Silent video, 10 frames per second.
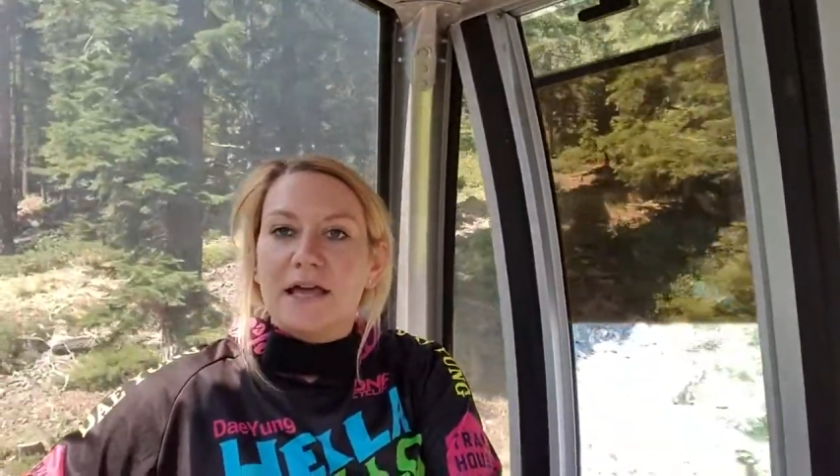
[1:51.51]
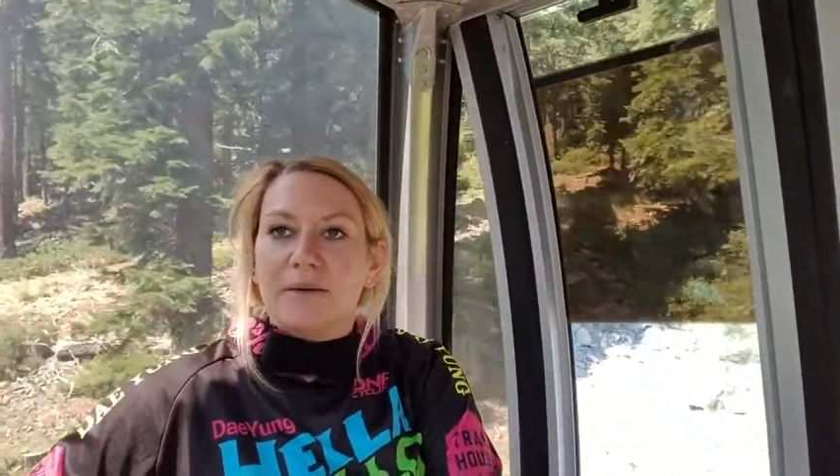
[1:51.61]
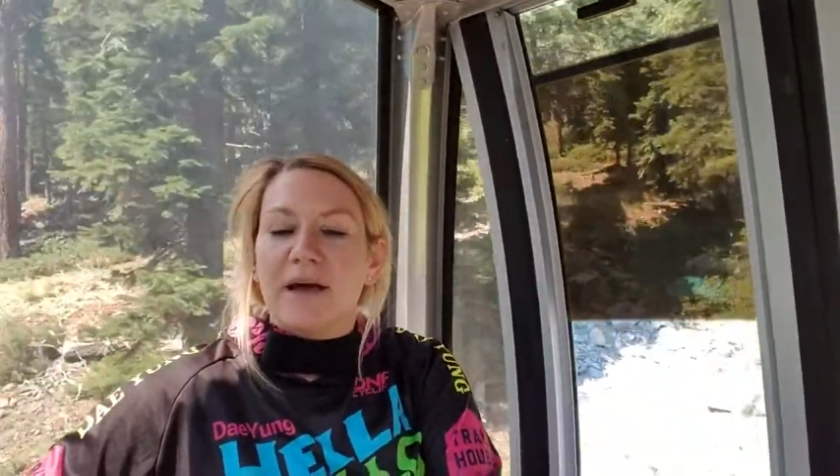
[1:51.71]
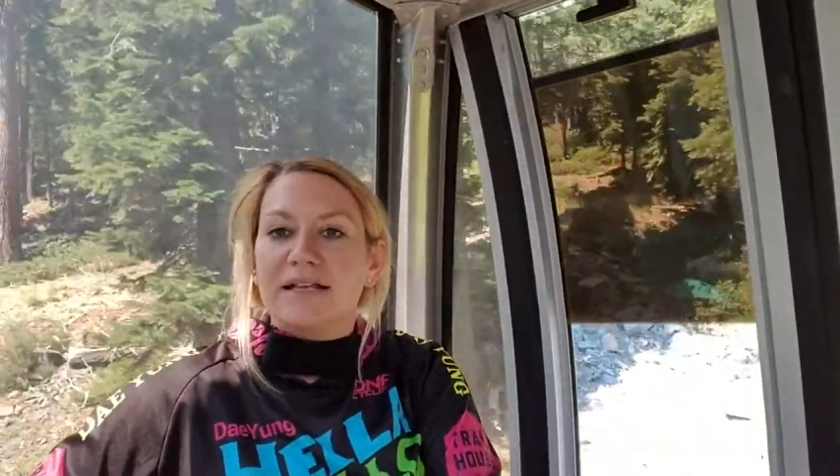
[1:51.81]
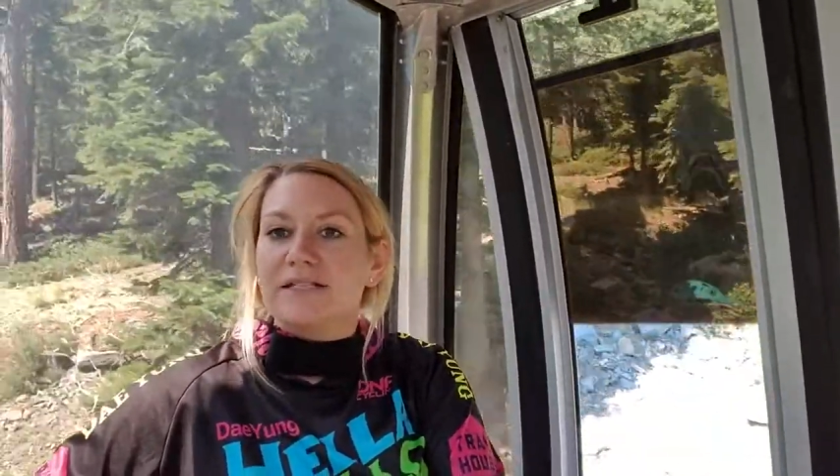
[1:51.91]

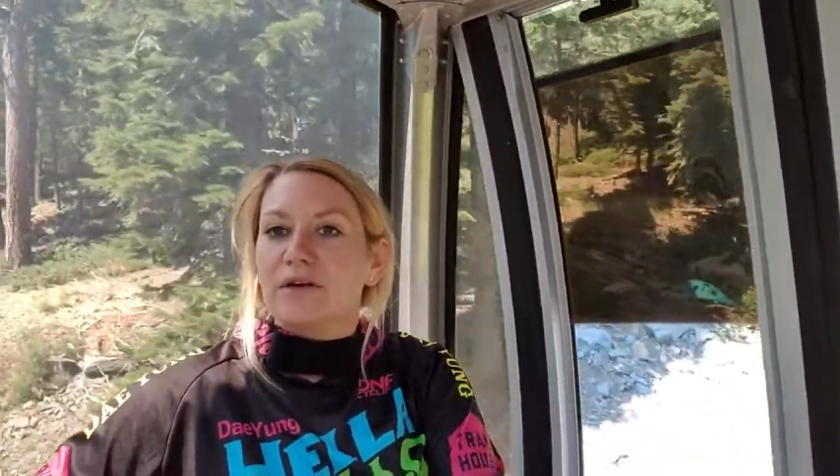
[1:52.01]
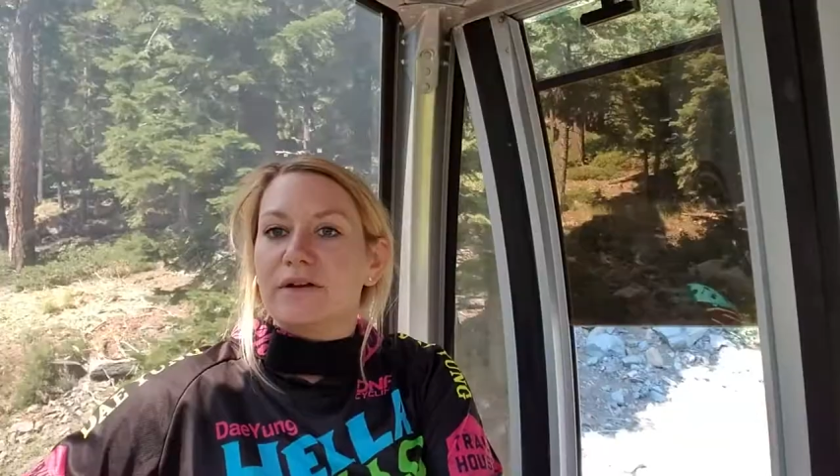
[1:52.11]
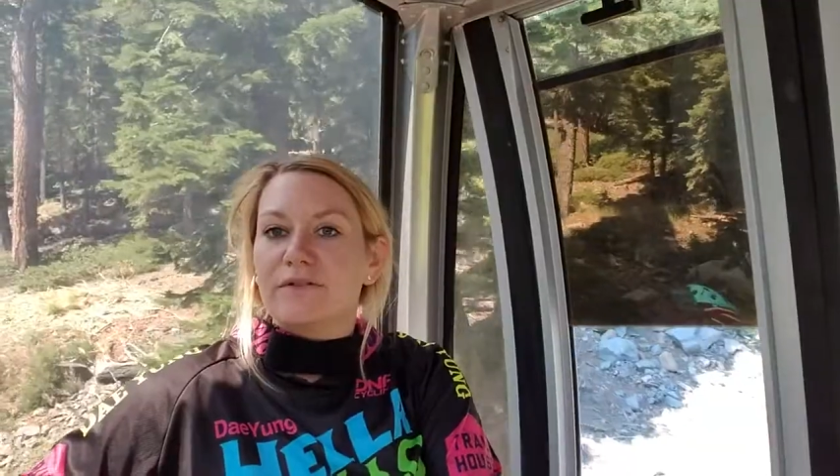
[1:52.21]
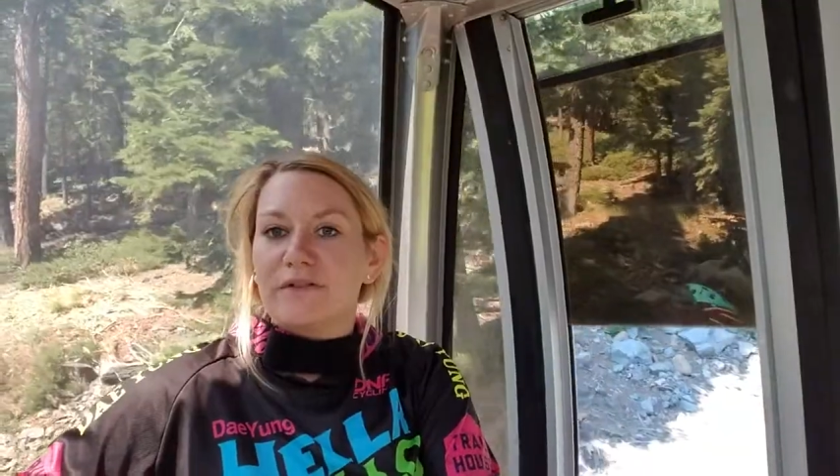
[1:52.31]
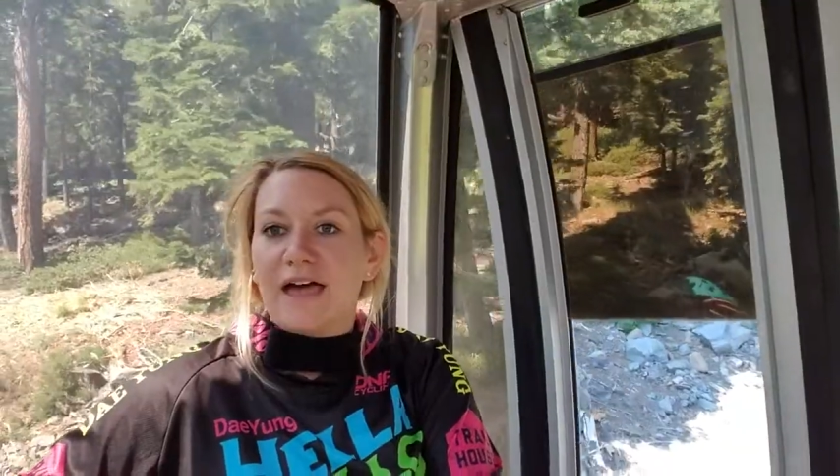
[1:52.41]
my
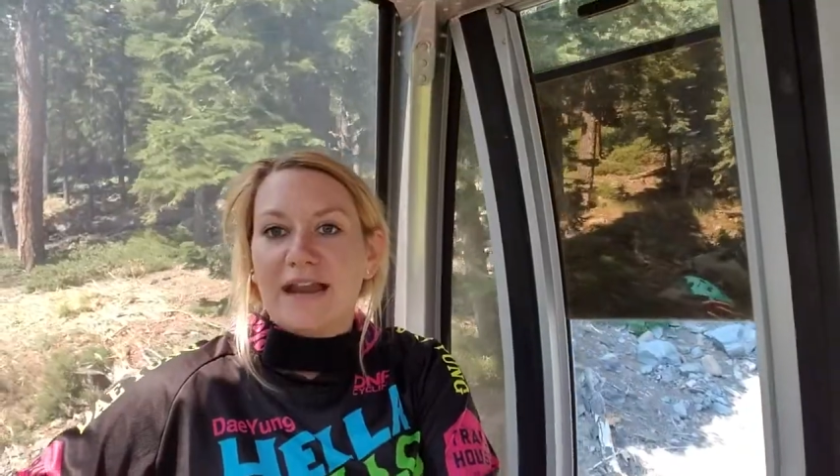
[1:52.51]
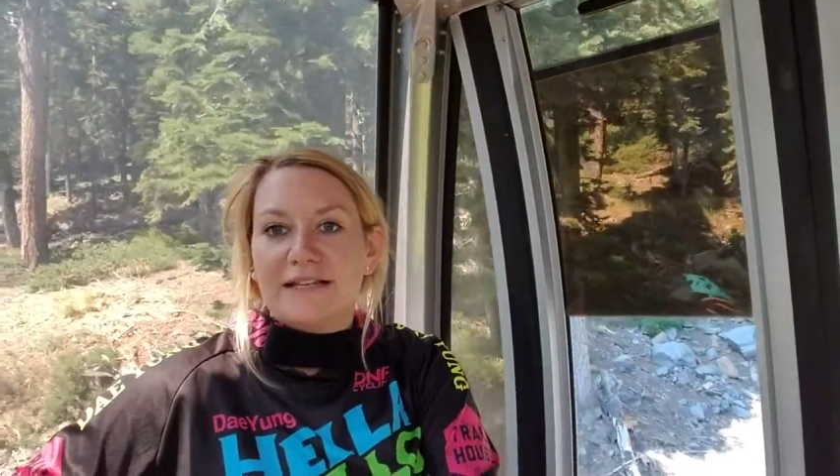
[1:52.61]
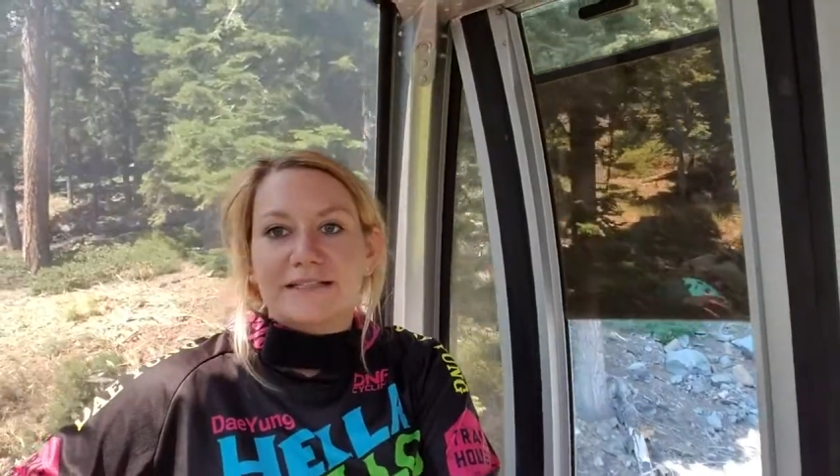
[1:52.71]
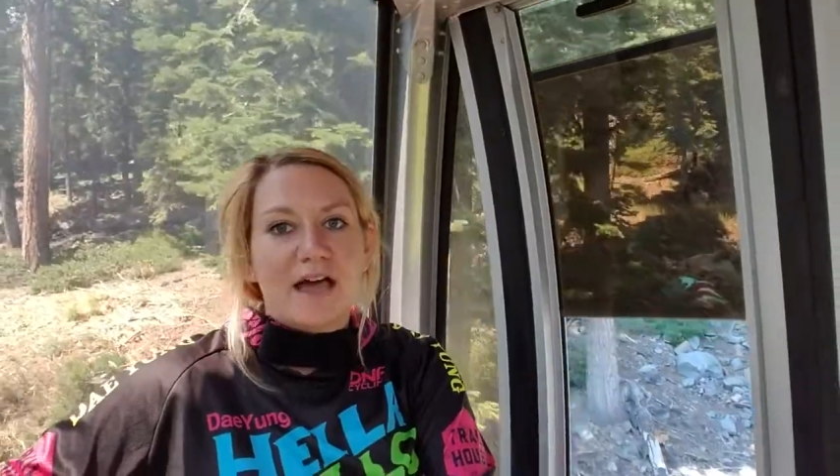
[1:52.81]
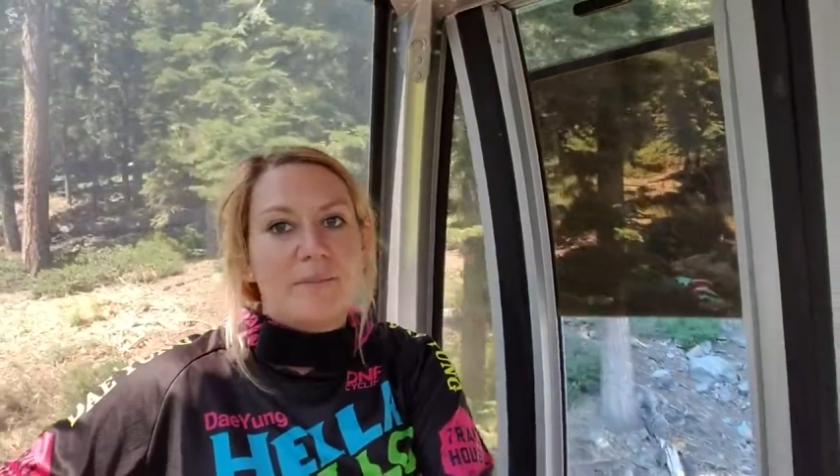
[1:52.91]
slogan for that
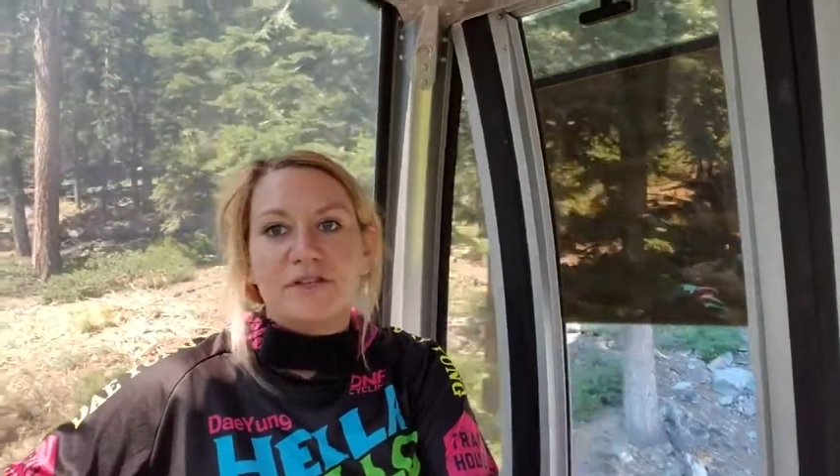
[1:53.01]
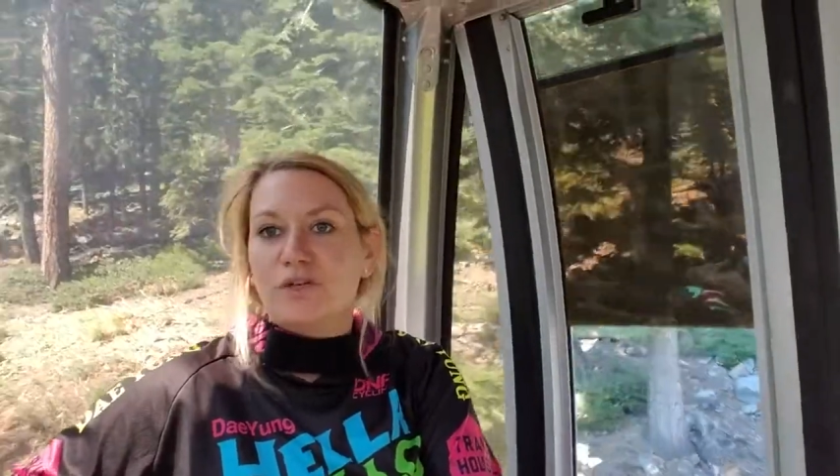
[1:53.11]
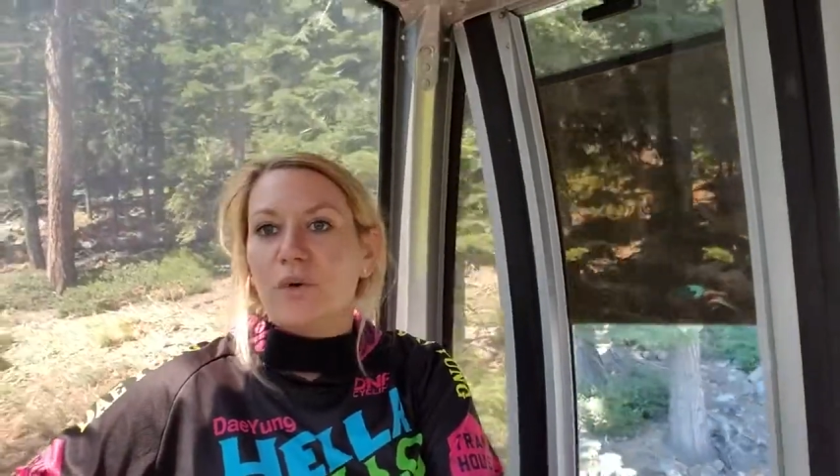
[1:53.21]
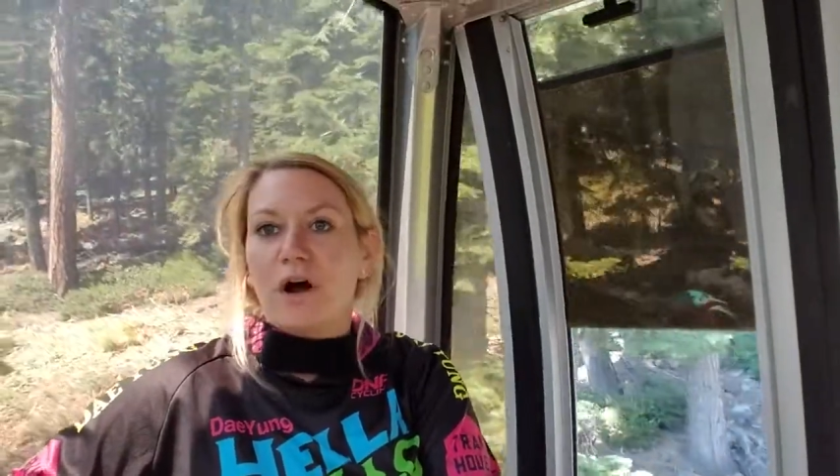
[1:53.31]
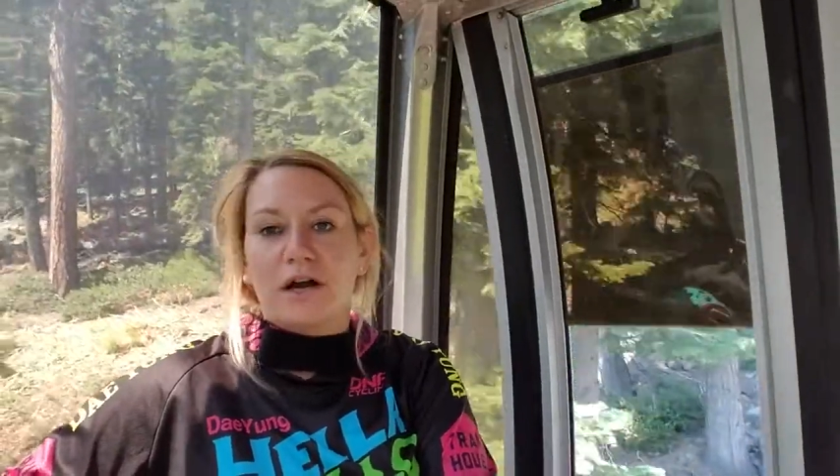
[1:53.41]
is come as
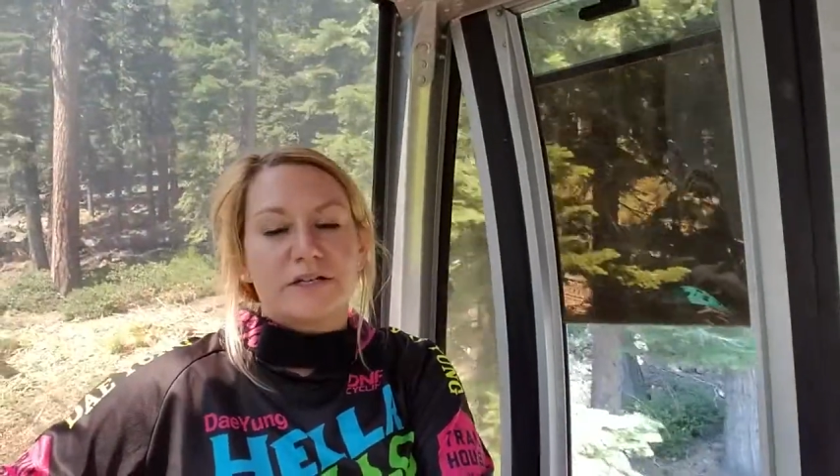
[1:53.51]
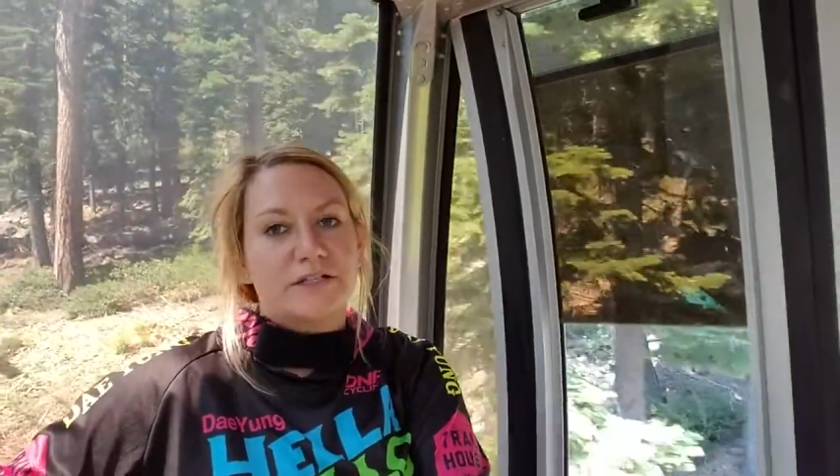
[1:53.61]
you are.